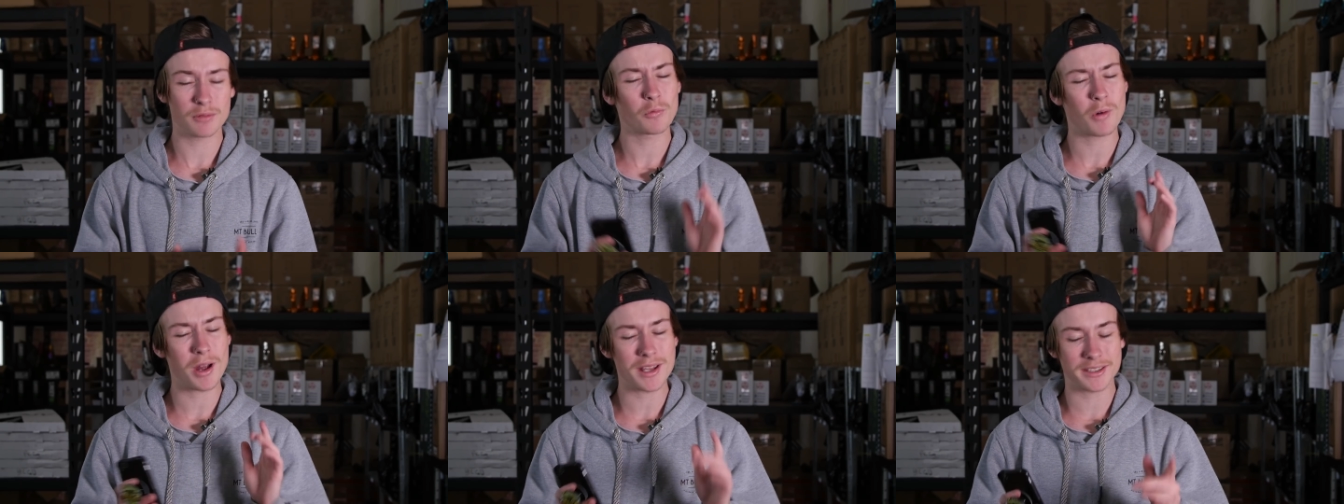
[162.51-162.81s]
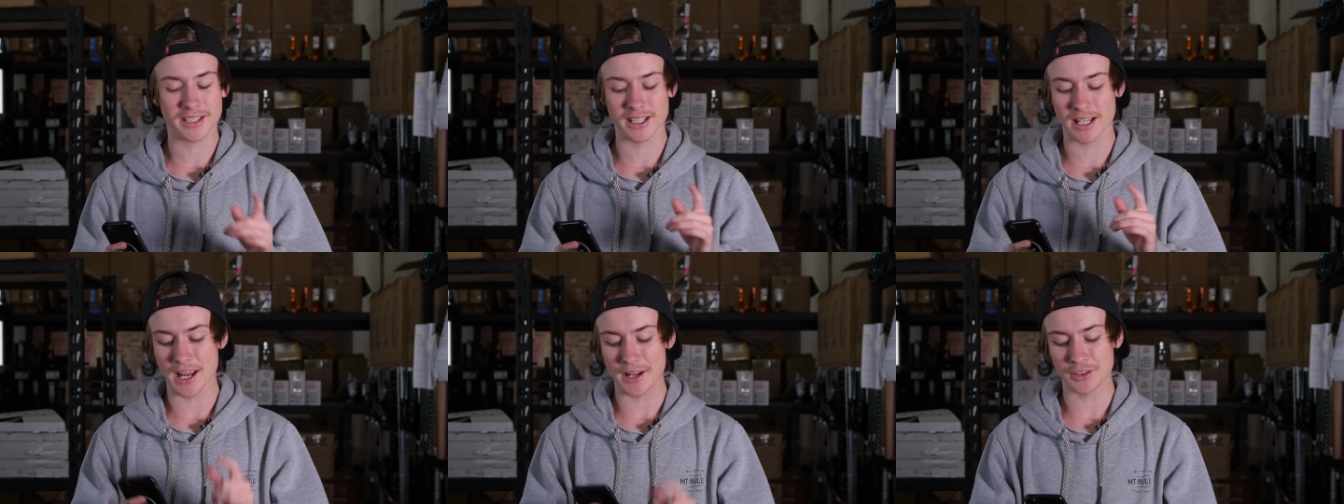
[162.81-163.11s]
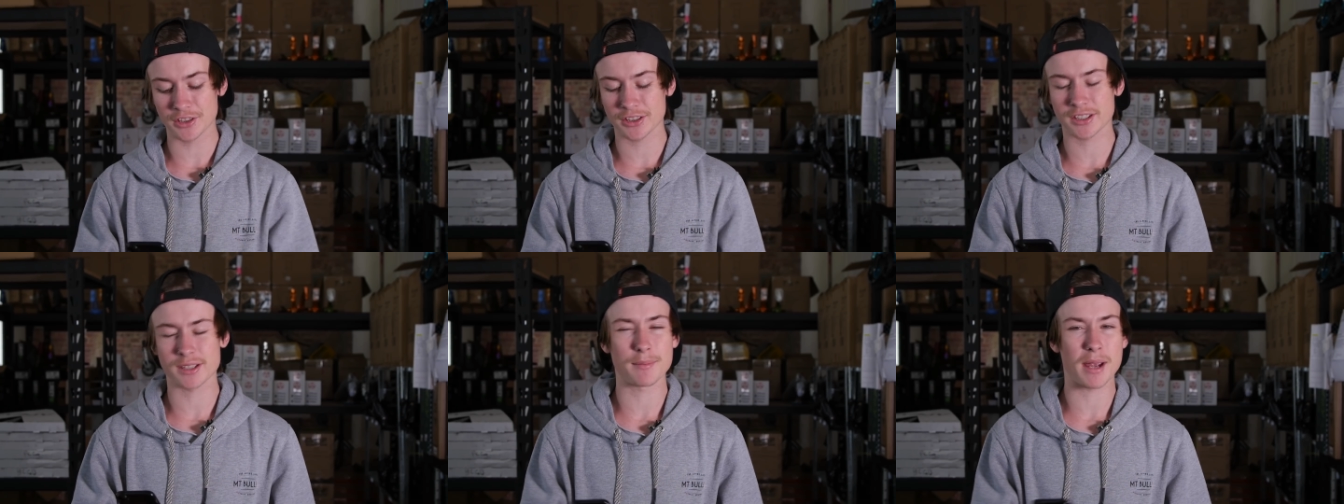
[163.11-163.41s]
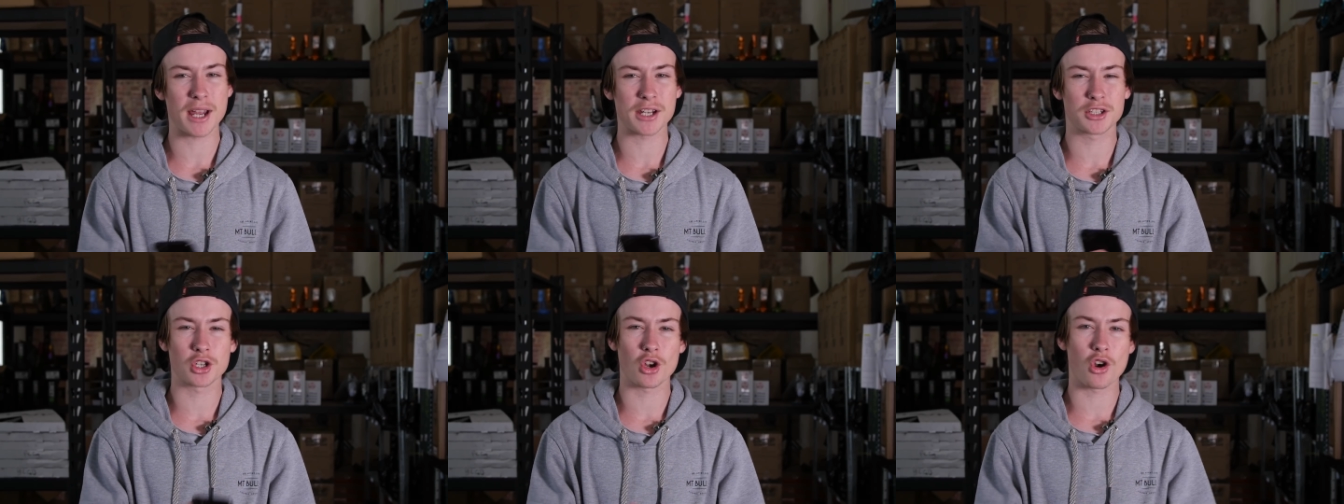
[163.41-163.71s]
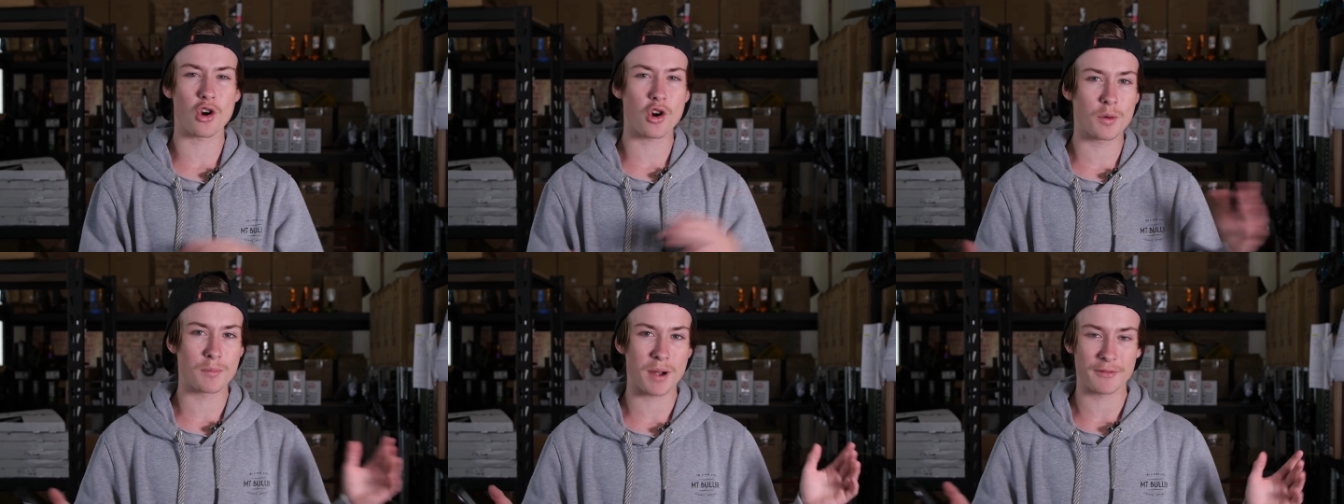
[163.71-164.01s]
once again just to make sure
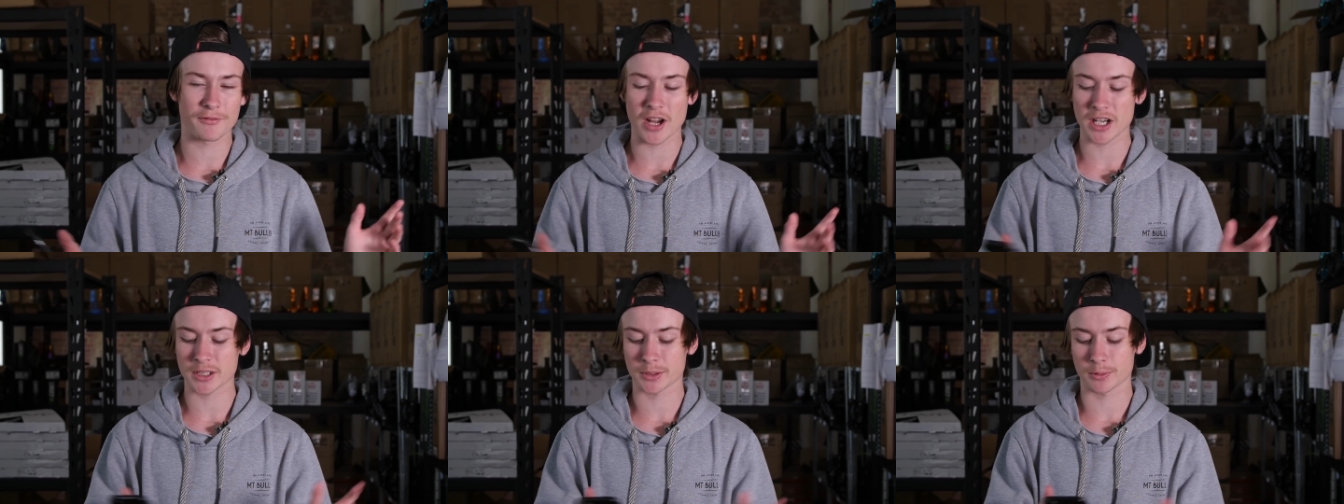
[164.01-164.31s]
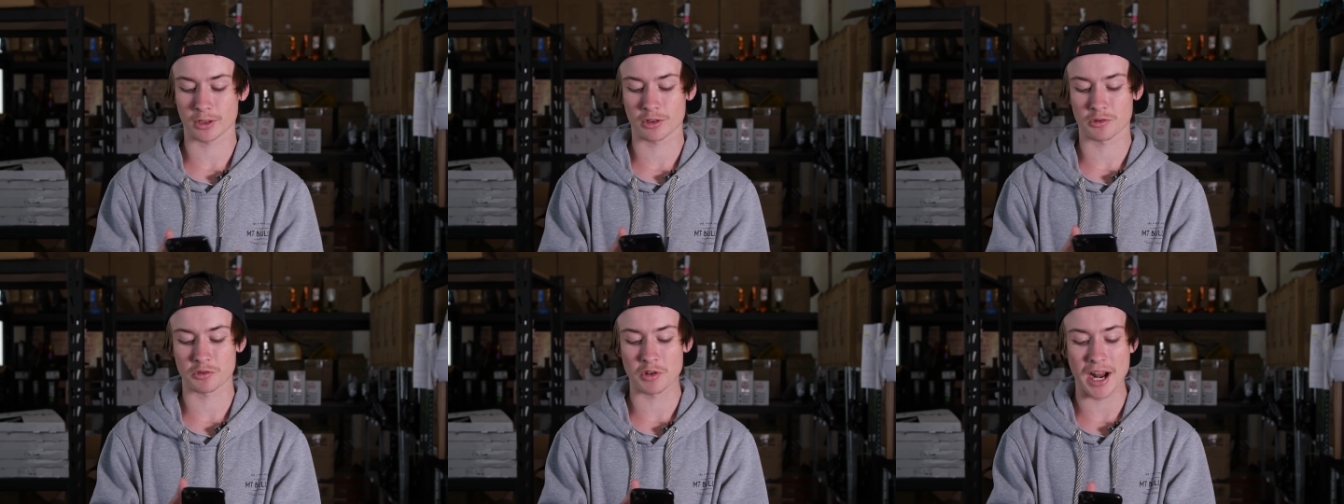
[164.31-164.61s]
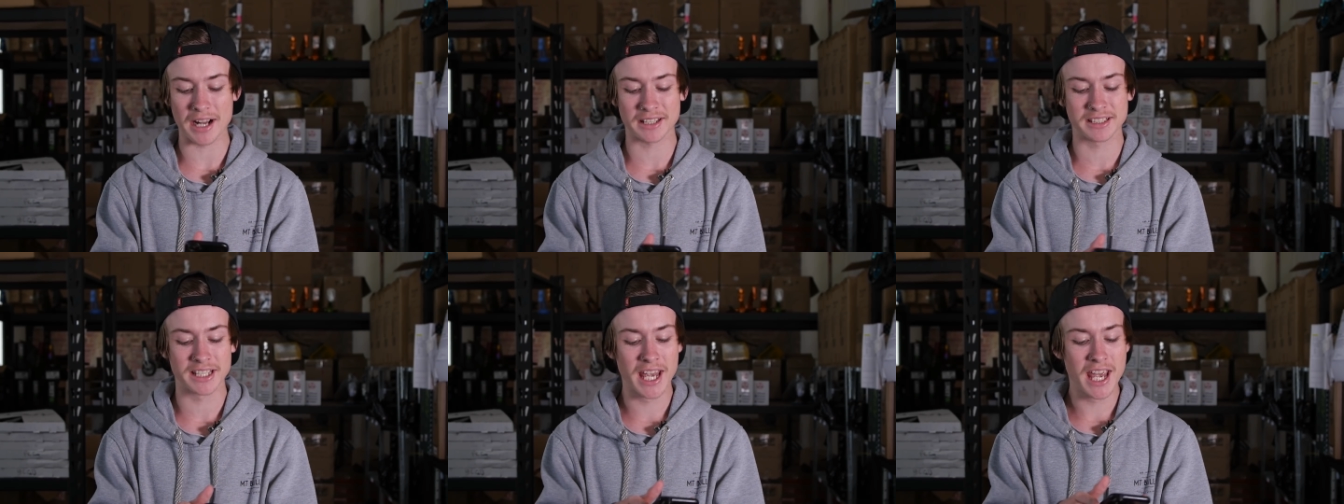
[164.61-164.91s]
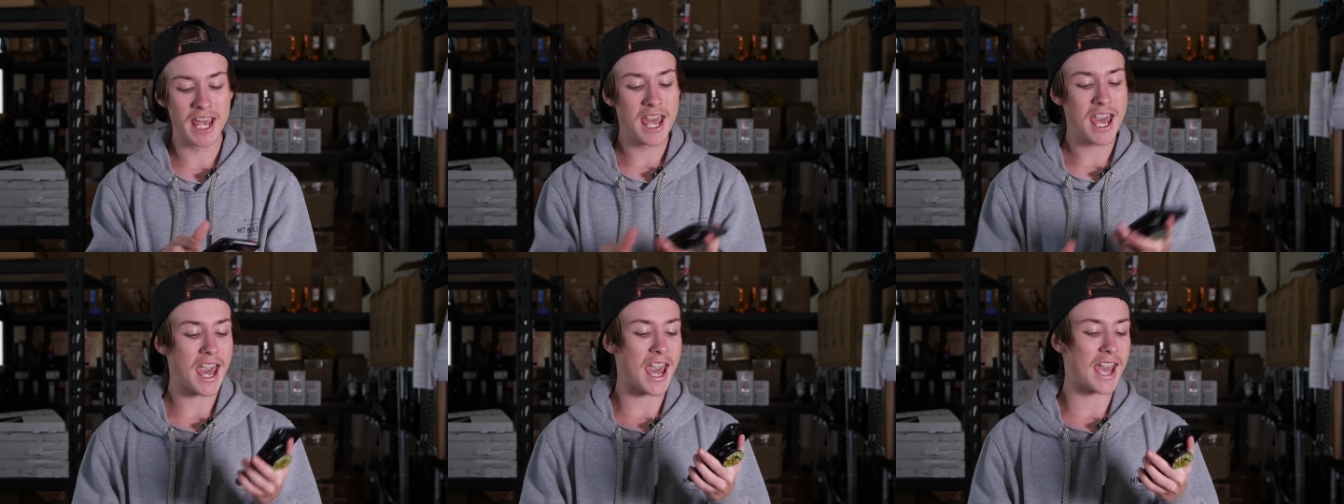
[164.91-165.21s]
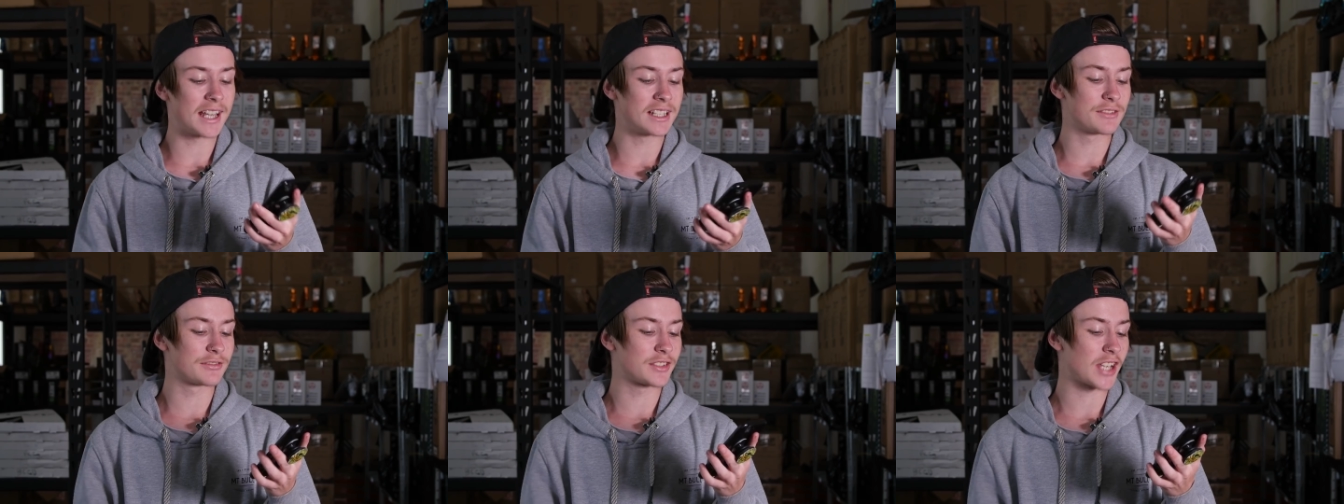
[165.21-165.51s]
all my facts were correct,
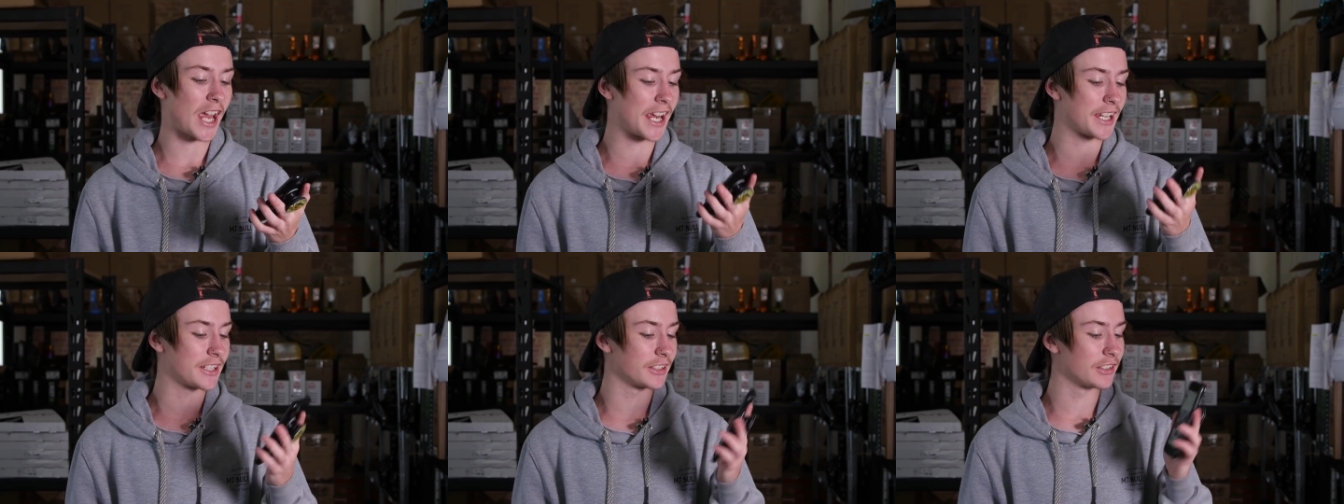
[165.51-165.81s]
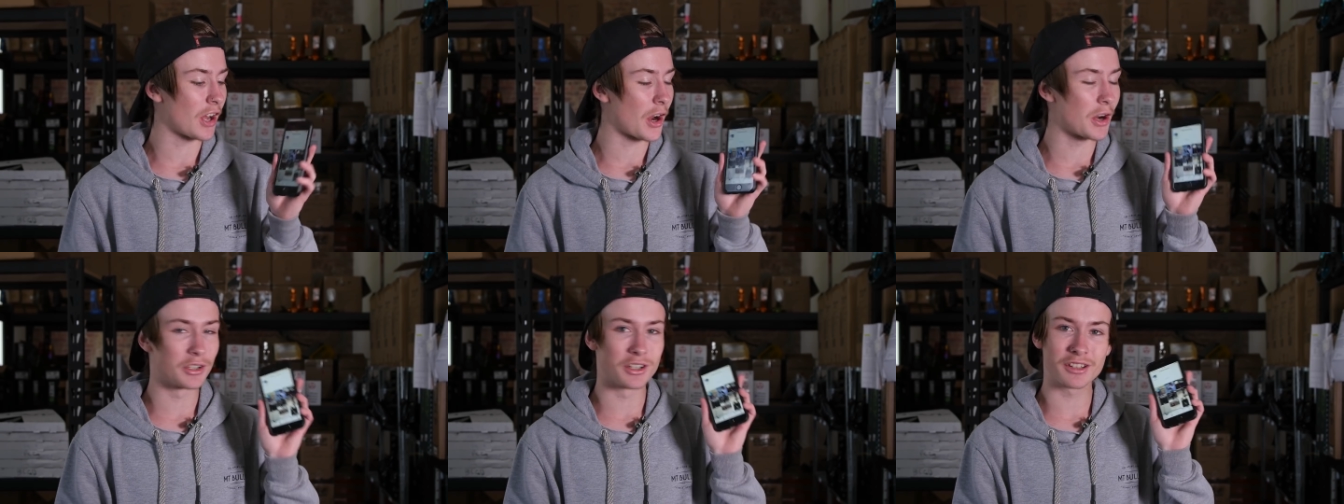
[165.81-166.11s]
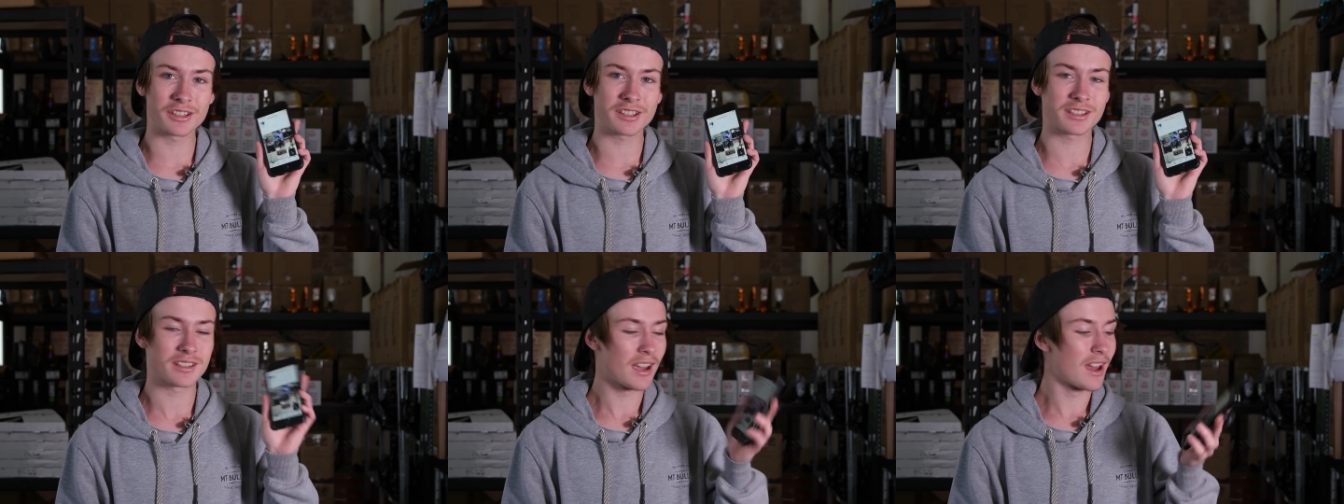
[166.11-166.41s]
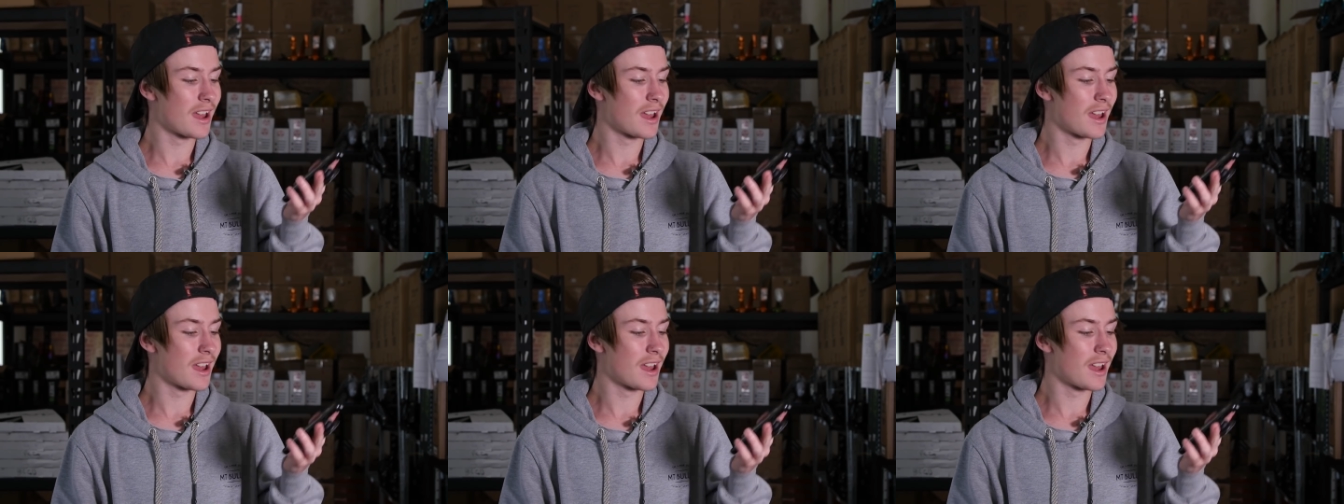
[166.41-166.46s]
and have taken notice